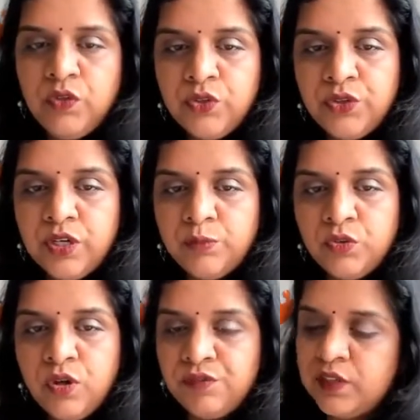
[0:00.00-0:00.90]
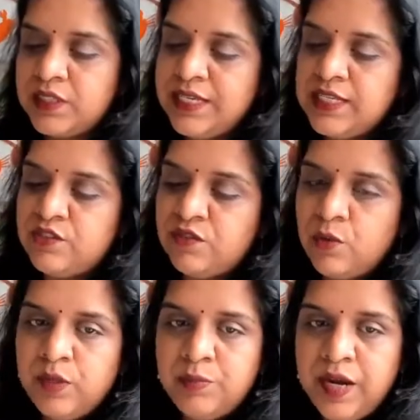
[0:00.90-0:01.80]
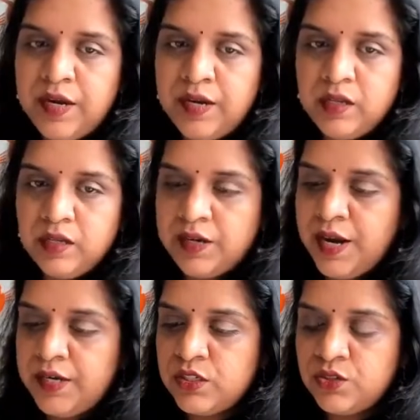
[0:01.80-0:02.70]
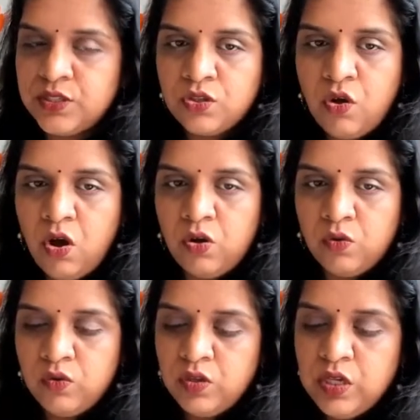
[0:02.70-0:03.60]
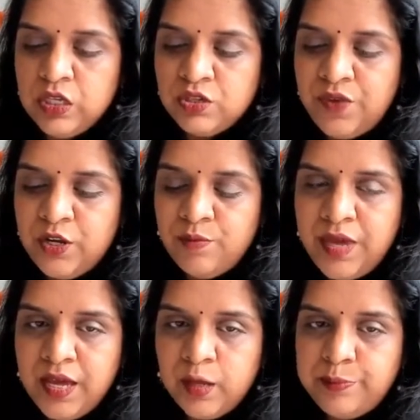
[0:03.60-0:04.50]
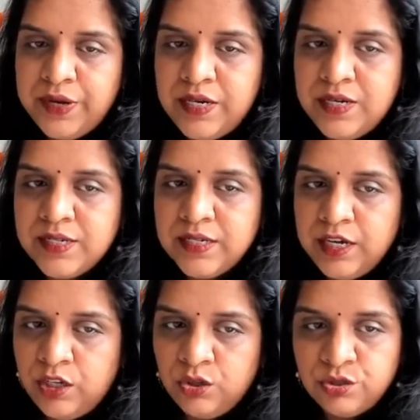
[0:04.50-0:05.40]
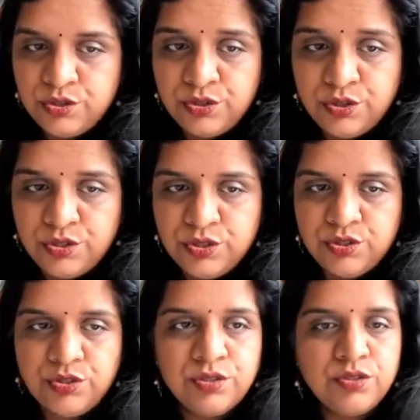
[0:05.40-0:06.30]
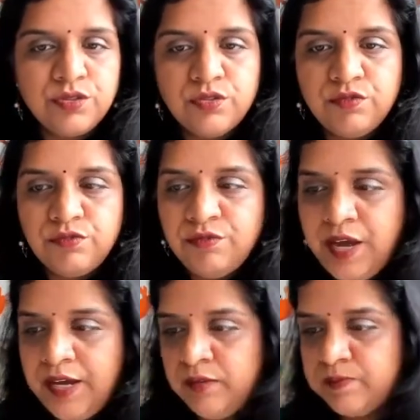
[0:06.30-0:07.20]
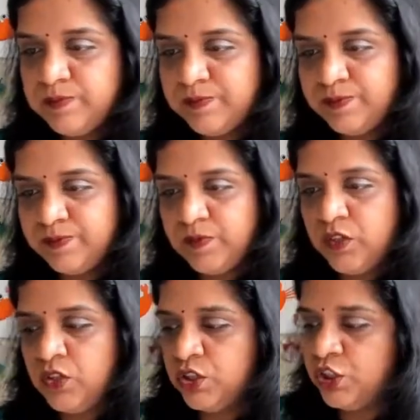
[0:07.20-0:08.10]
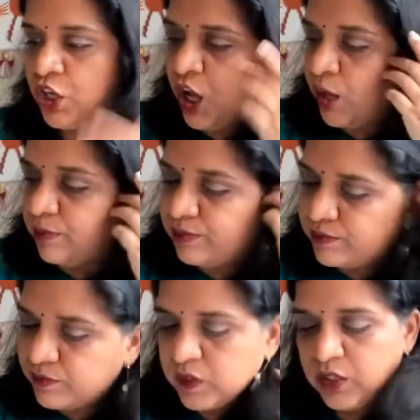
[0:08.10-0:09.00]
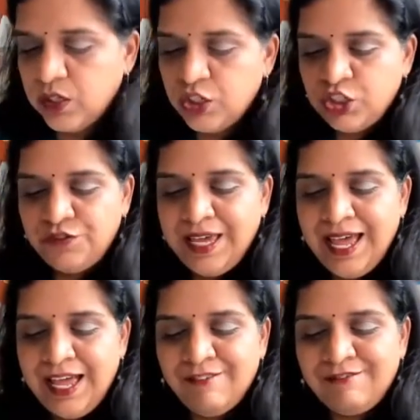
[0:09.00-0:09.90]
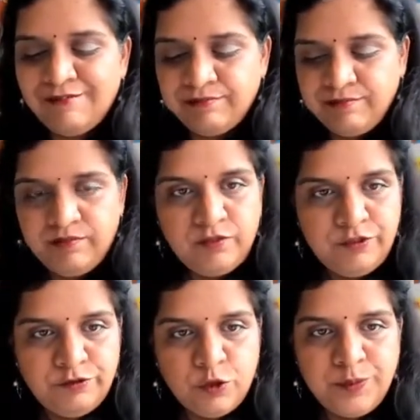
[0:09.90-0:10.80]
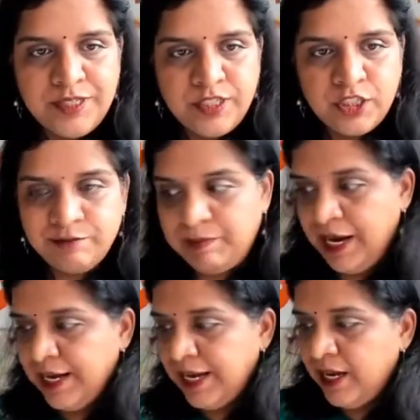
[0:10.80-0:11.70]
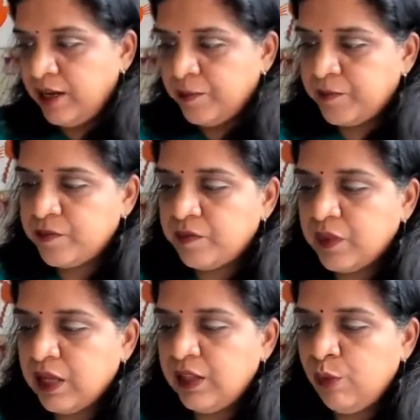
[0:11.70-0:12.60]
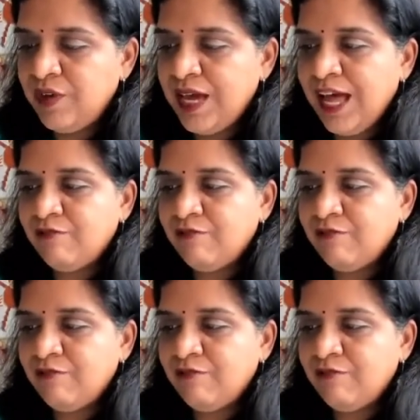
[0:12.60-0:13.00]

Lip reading: We're going to remove off the seeds from the bhendi, right? So it's hollow. So when you make a print, it looks good. Fine? Good job. So we have 4 pieces of bhendi. Now we